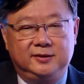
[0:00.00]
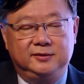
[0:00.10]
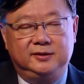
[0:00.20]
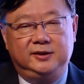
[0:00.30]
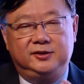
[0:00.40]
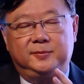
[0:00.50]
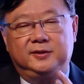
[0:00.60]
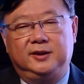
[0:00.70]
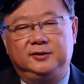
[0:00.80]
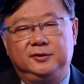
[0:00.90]
So the
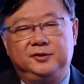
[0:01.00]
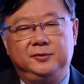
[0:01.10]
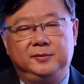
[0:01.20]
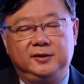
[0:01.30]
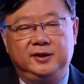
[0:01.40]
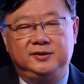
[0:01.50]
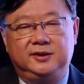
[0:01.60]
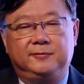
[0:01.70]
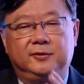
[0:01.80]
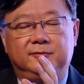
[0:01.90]
supratentorial tumor is
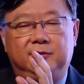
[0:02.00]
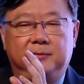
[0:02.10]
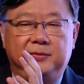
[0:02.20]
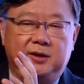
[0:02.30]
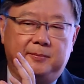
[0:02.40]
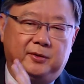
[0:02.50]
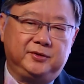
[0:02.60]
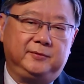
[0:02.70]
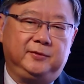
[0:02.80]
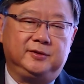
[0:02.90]
different from the
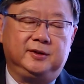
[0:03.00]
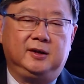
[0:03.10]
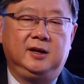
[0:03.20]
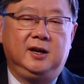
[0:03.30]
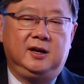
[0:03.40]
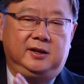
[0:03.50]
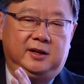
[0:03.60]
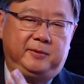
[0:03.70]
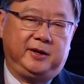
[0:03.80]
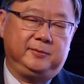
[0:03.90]
posterior fossa
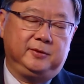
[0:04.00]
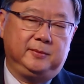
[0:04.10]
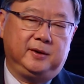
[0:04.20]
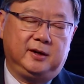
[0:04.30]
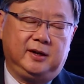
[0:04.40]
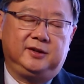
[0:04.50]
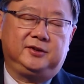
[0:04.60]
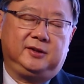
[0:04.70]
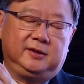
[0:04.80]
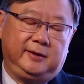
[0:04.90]
ependymoma. It
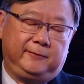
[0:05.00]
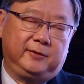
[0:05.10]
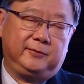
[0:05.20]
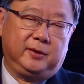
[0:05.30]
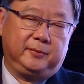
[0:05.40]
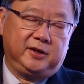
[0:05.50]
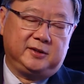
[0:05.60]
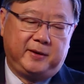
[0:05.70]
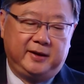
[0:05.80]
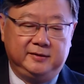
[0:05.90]
is different from the
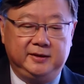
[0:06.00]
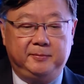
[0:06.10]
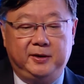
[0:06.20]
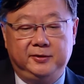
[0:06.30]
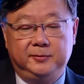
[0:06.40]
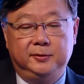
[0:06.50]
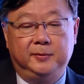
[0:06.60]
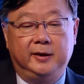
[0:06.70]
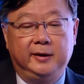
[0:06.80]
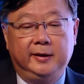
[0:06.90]
spinal
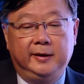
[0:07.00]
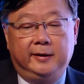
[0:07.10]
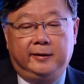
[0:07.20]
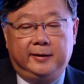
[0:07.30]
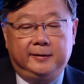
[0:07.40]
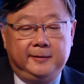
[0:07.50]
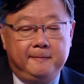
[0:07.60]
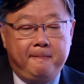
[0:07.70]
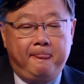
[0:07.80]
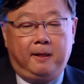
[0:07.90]
ependymoma,
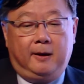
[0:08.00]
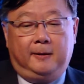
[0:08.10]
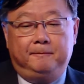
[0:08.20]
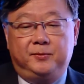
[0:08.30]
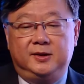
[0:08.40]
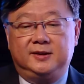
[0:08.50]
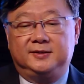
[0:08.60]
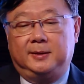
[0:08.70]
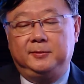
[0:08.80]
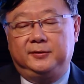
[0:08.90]
right? These are
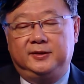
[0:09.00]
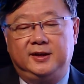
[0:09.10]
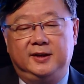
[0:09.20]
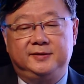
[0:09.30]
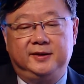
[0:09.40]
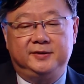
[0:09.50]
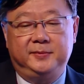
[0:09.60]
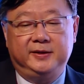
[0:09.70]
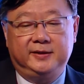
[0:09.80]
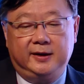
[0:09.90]
some of the tests that's
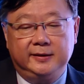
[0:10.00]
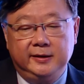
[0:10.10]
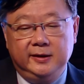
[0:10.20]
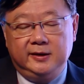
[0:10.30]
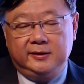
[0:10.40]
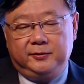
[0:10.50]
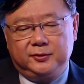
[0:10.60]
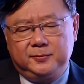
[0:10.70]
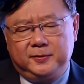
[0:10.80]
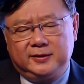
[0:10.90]
been done. For
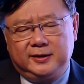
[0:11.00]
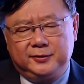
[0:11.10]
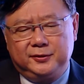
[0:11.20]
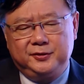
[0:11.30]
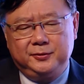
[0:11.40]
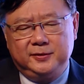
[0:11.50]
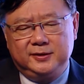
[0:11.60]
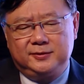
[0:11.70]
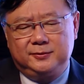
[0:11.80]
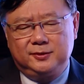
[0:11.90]
supratentorial
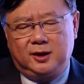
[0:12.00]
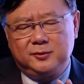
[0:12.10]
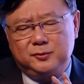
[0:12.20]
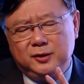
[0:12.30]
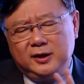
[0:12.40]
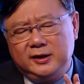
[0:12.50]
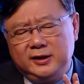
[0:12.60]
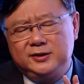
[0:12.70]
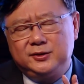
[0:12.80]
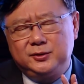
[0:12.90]
tumors, not
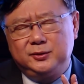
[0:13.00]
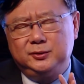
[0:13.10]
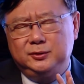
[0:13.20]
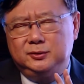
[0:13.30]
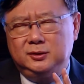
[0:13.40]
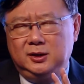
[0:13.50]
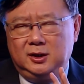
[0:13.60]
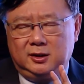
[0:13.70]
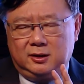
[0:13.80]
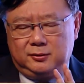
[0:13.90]
really so
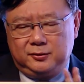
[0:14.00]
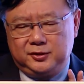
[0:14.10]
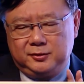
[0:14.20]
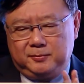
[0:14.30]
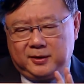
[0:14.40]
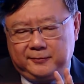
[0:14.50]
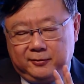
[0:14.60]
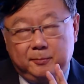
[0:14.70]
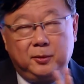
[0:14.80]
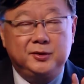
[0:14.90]
crucial, but
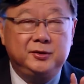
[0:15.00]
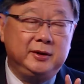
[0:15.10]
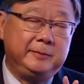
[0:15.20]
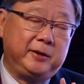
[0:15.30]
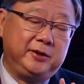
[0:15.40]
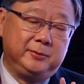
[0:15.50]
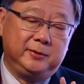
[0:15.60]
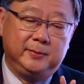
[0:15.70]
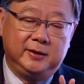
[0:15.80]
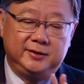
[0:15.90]
for posterior
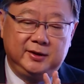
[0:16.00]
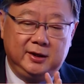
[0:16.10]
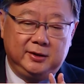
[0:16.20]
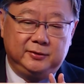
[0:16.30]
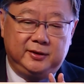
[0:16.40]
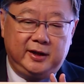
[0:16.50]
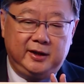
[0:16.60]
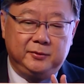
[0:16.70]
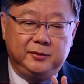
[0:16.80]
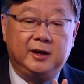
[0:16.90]
ependymomas,
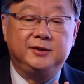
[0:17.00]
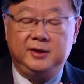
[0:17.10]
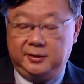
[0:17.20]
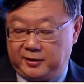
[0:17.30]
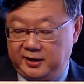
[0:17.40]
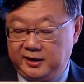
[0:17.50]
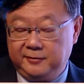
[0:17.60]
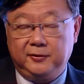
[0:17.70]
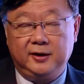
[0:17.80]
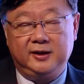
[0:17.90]
today we actually have
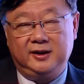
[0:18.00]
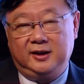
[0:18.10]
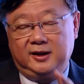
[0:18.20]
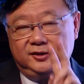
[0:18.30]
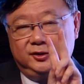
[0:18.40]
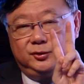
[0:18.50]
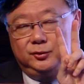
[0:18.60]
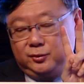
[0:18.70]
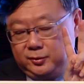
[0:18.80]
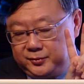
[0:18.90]
identified that there are actually two
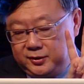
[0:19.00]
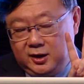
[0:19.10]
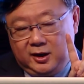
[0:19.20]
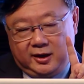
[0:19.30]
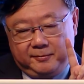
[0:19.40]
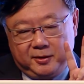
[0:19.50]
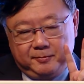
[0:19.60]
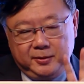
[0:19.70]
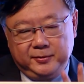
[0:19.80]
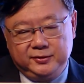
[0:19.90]
groups, and some
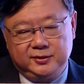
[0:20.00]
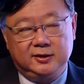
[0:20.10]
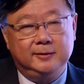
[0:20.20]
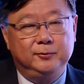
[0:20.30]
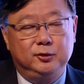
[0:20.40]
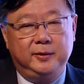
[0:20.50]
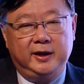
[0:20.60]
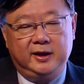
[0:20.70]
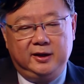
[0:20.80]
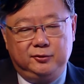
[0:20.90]
people use the term group
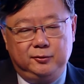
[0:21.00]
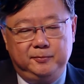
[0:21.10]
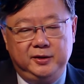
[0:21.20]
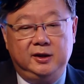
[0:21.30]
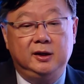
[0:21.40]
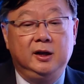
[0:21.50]
A and group B.